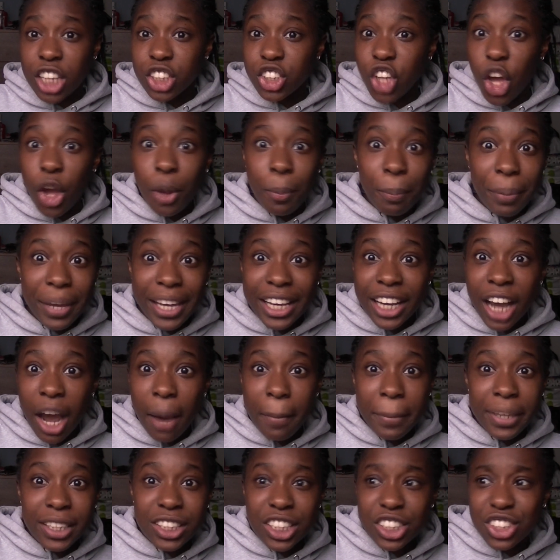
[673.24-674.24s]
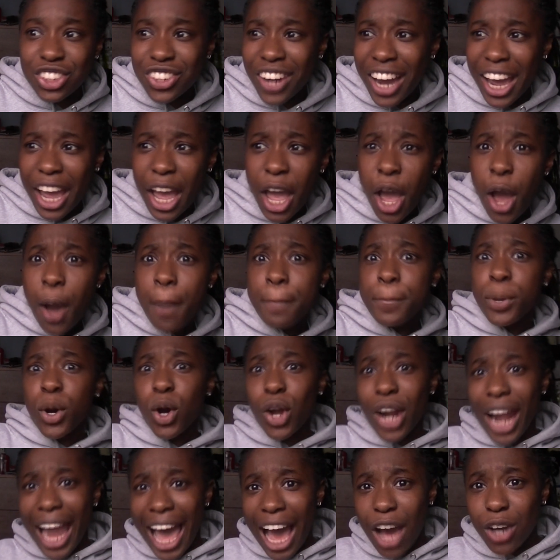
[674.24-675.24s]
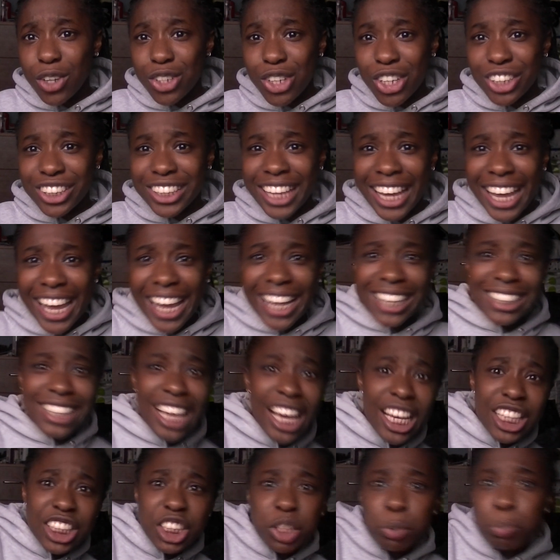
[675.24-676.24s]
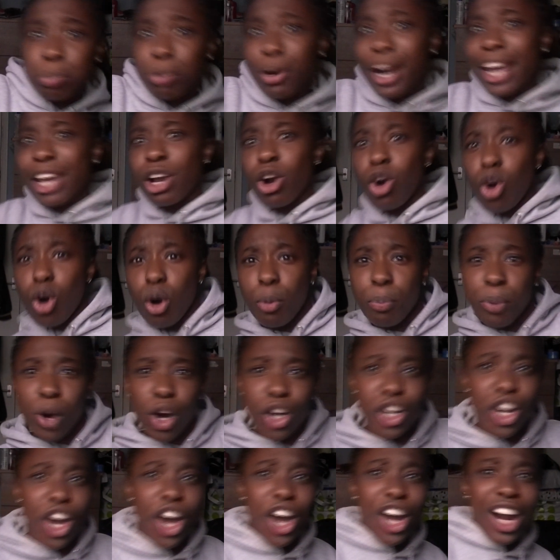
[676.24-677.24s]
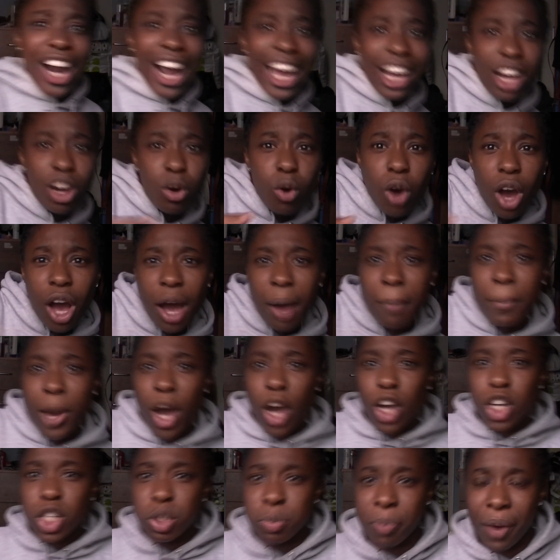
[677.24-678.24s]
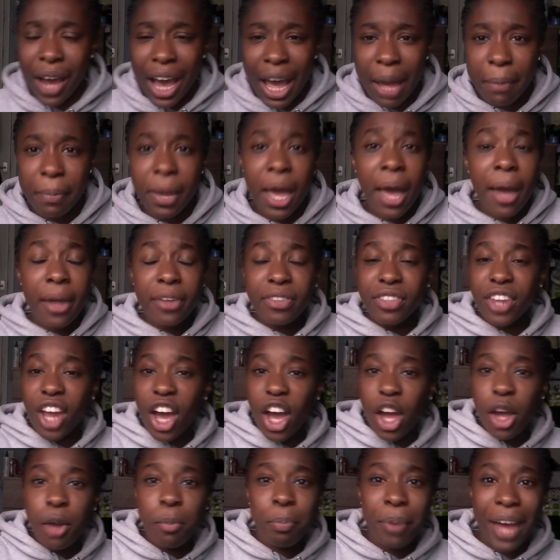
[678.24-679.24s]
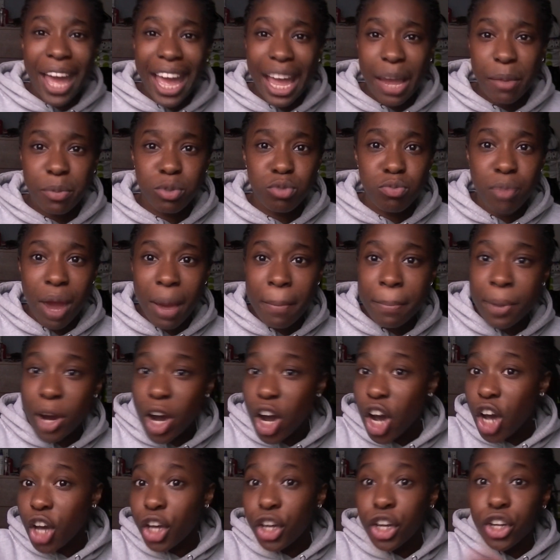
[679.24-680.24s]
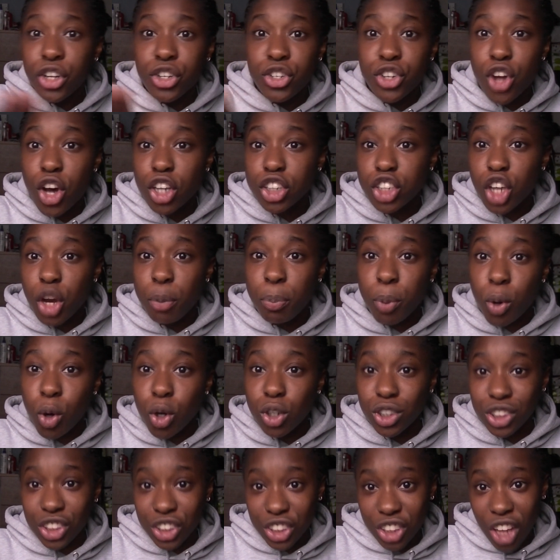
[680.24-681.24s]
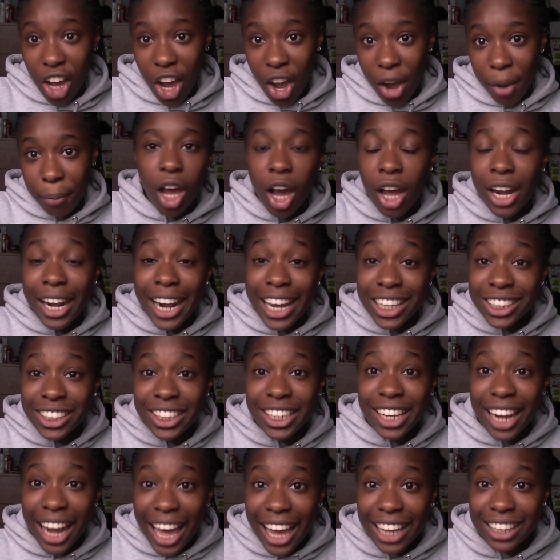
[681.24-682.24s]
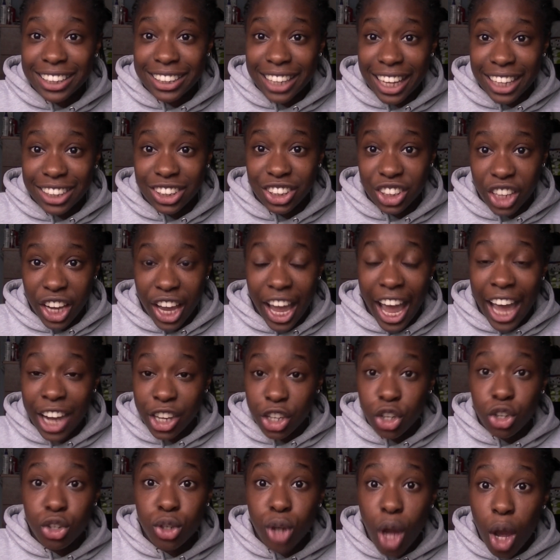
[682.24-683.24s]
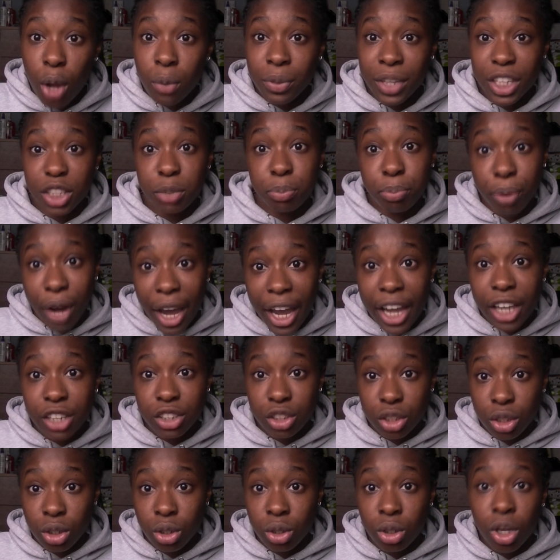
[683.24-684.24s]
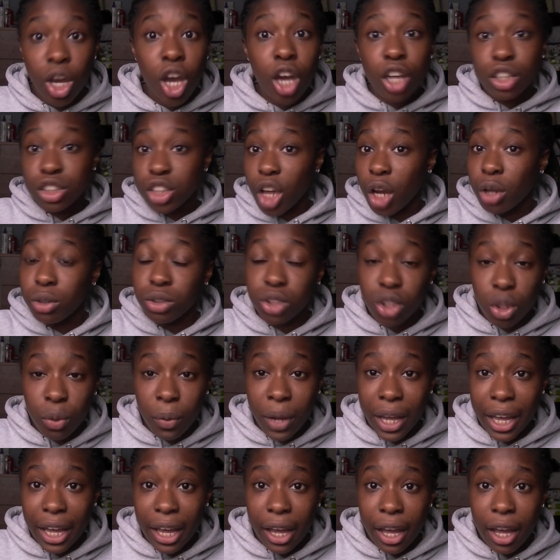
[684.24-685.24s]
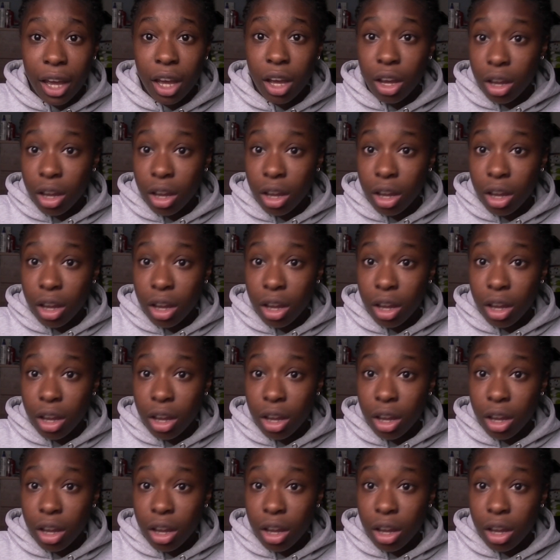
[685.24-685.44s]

don't be coming to try pull out your things, spray it all upon her like um hose pipe. No, babes, remember, not a porn star. Unless she likes that shit and you know this prior to, don't do it.